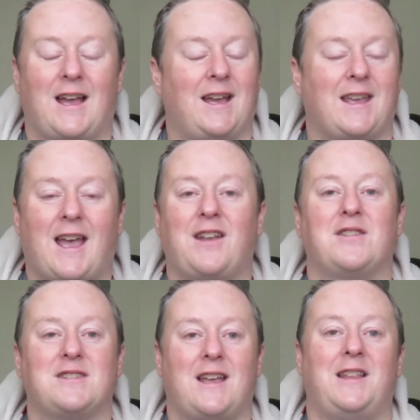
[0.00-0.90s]
I
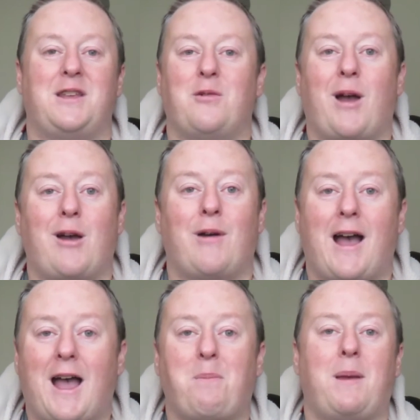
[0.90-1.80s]
cannot tell you how
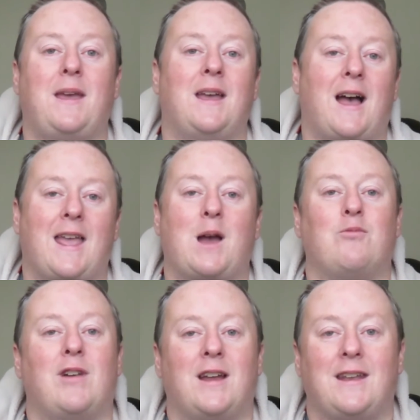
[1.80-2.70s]
happy I
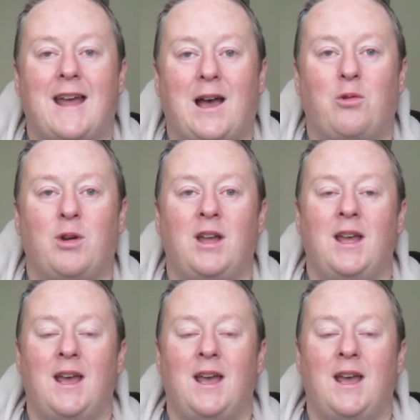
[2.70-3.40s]
am right now.